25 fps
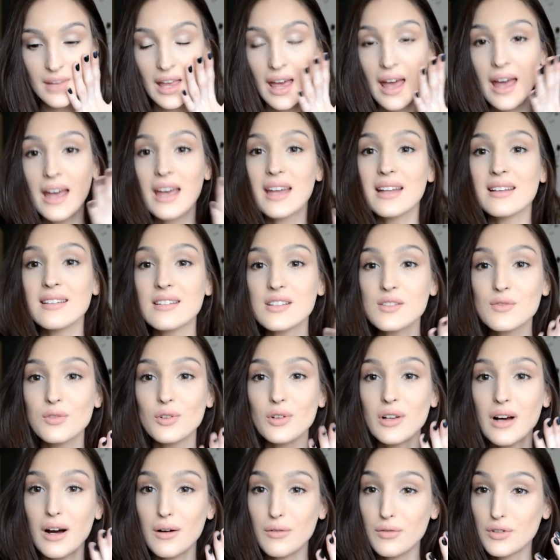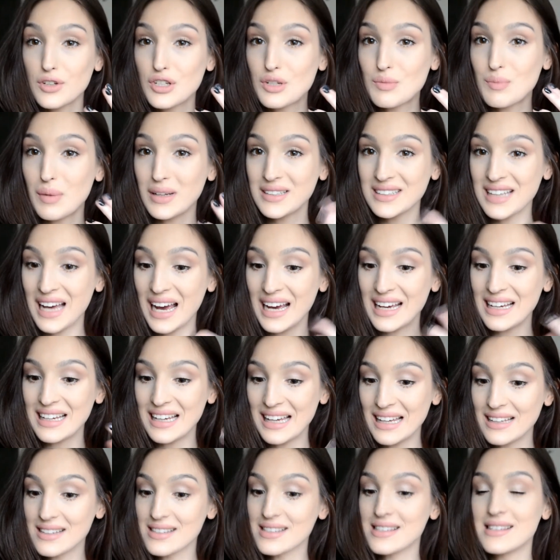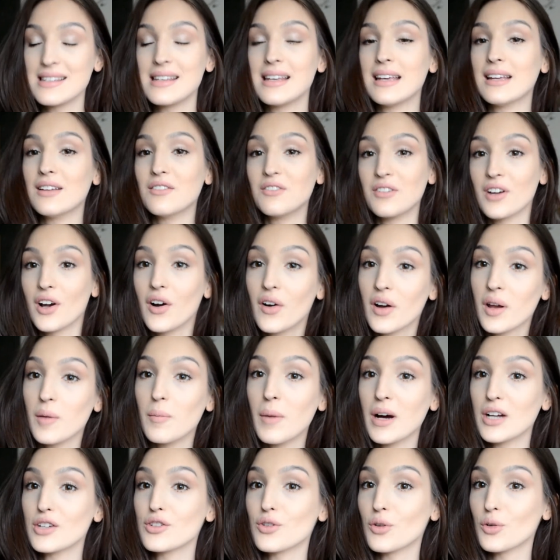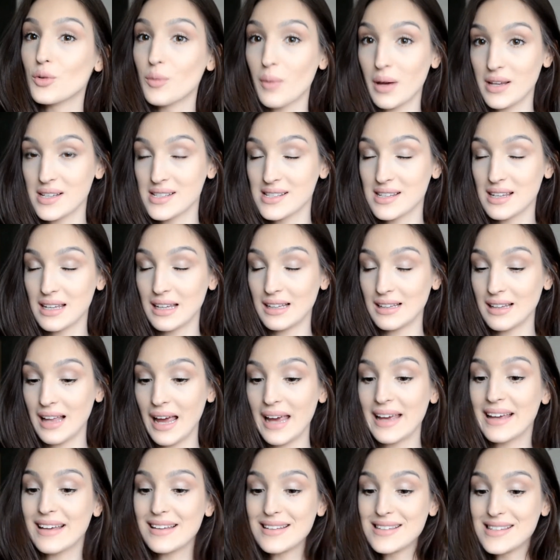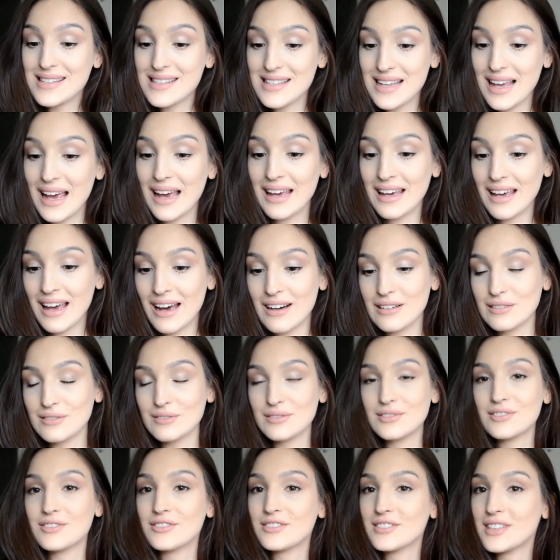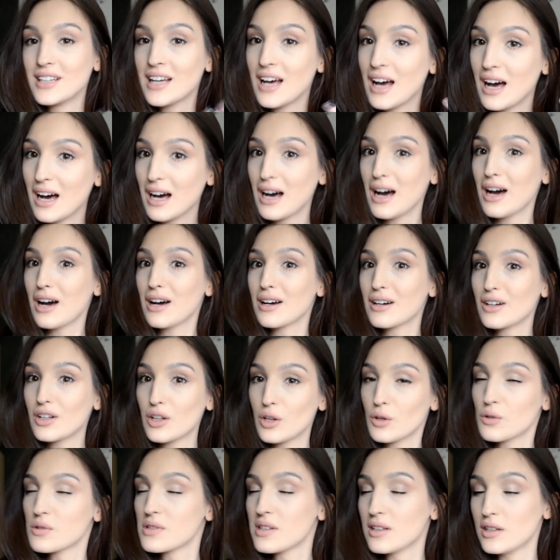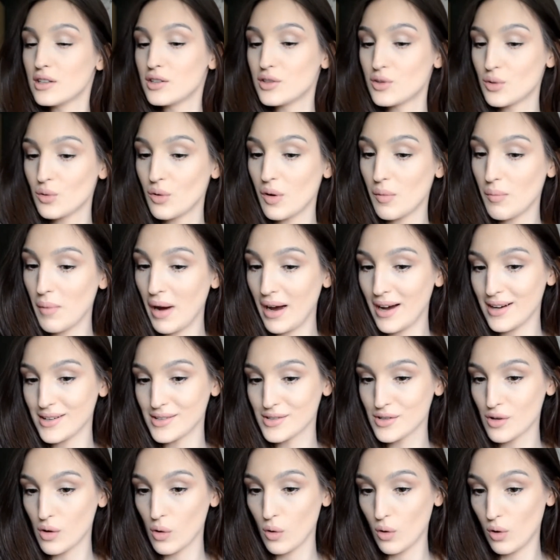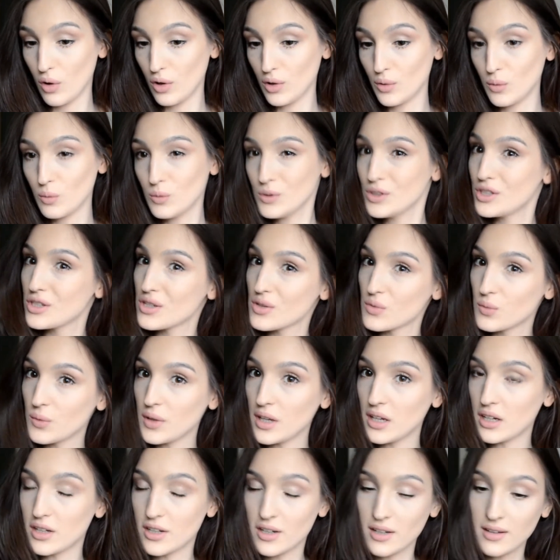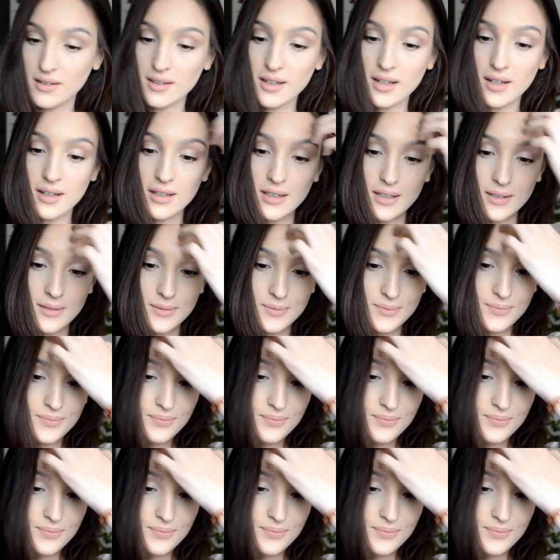it is full coverage, but I can see it very much on my skin. I can see I have closely to a mask on, which is weird. And